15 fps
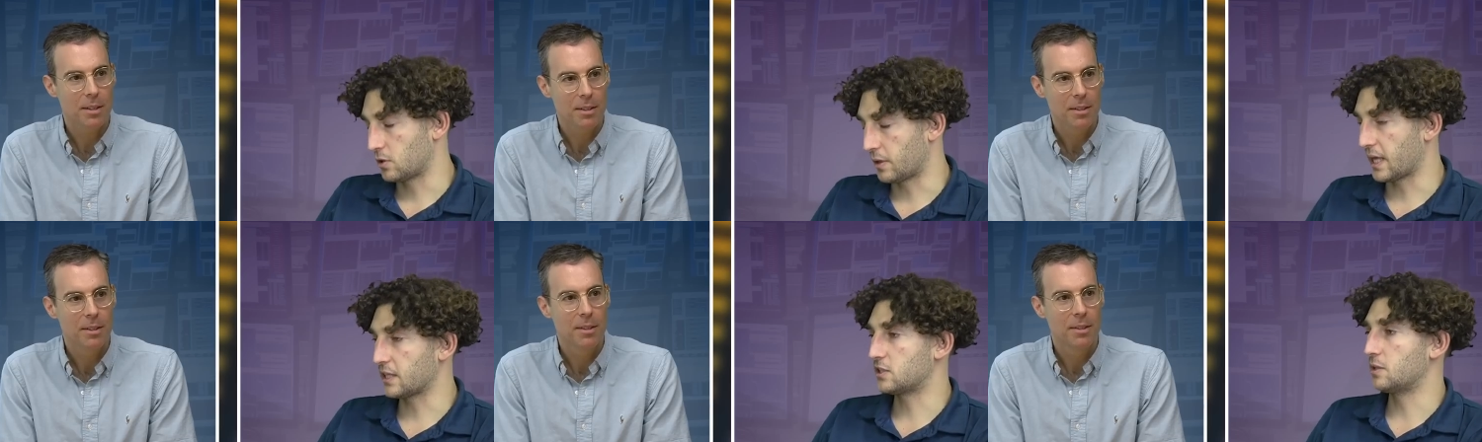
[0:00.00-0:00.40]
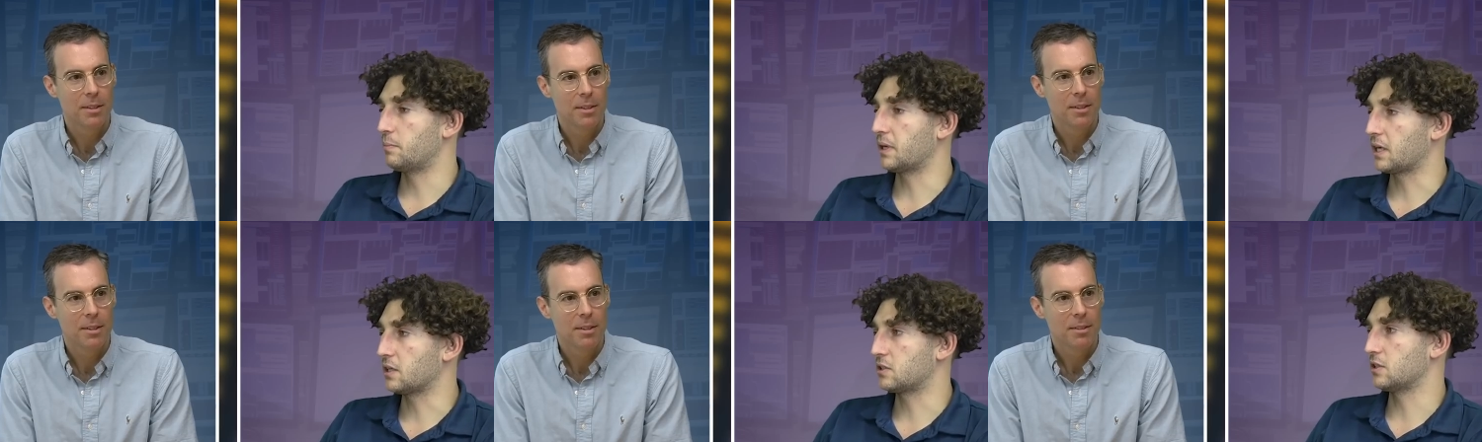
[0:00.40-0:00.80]
Speaker 1: that's the
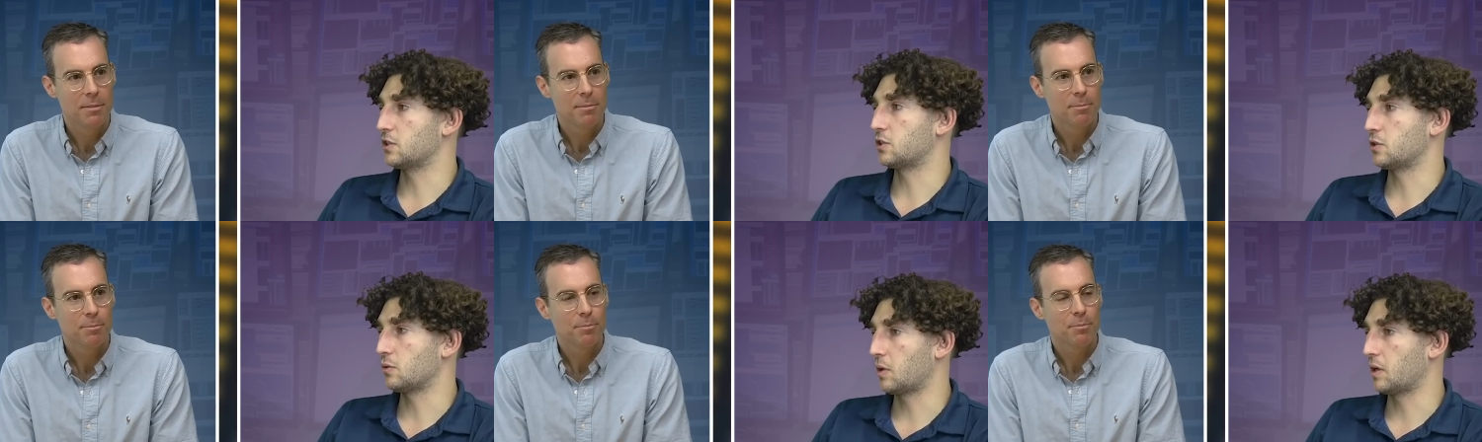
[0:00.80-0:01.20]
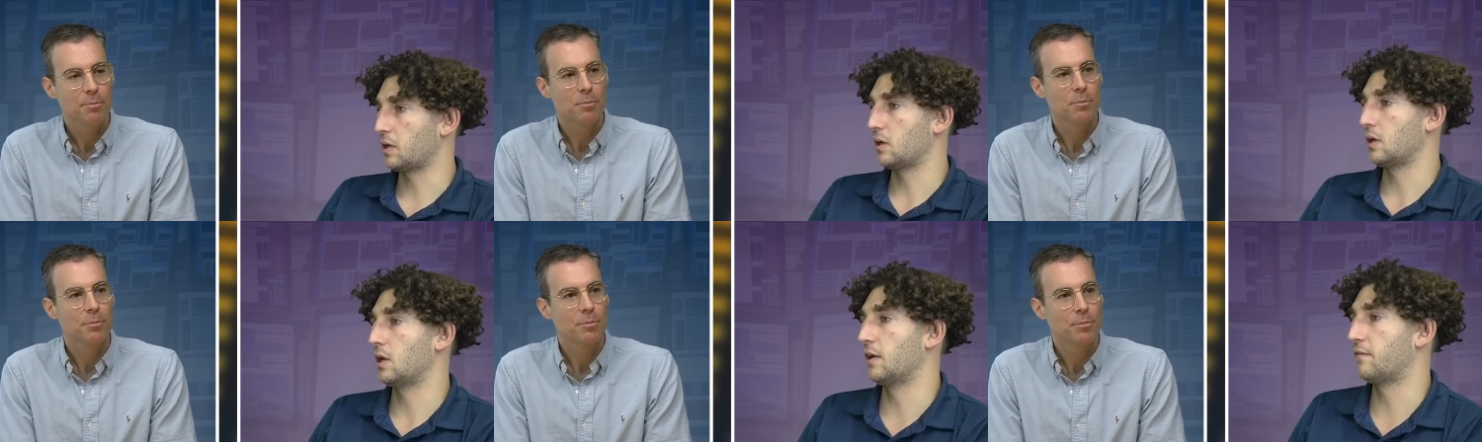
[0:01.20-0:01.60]
biggest issue,
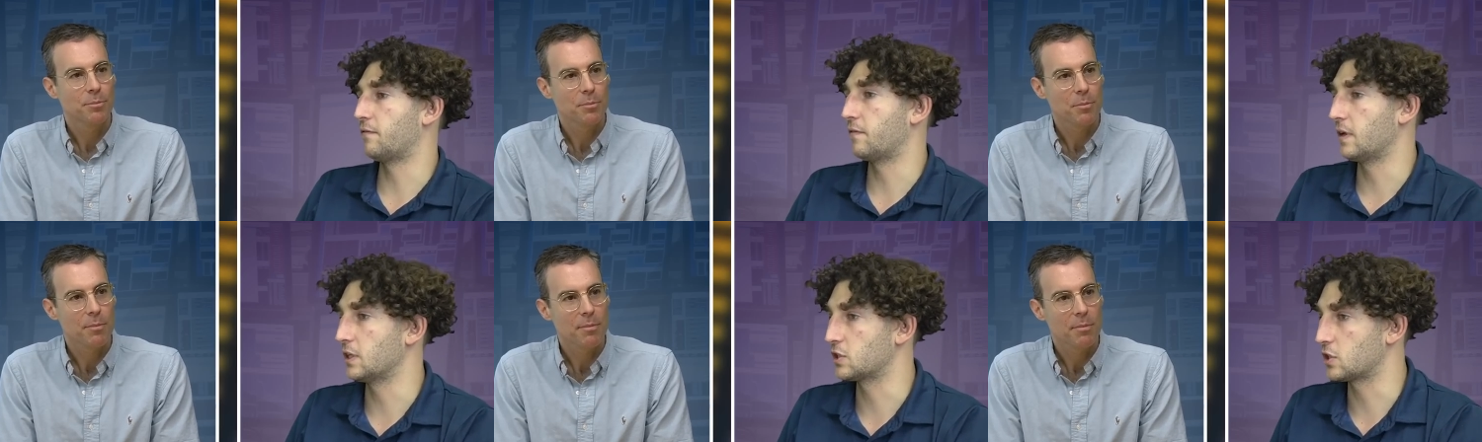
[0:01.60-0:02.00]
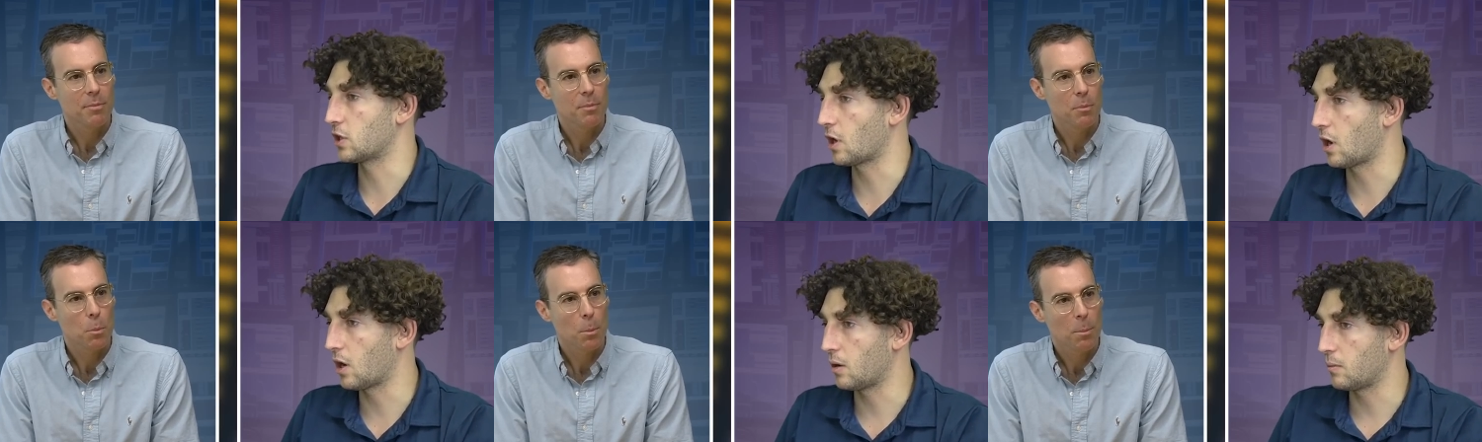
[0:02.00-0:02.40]
and if it's
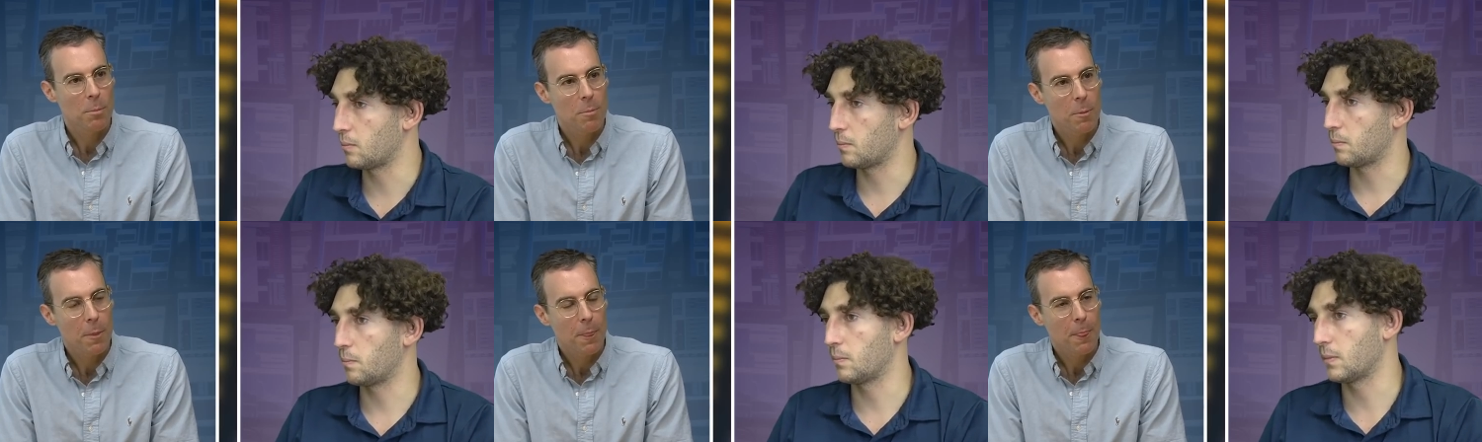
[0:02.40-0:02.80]
not,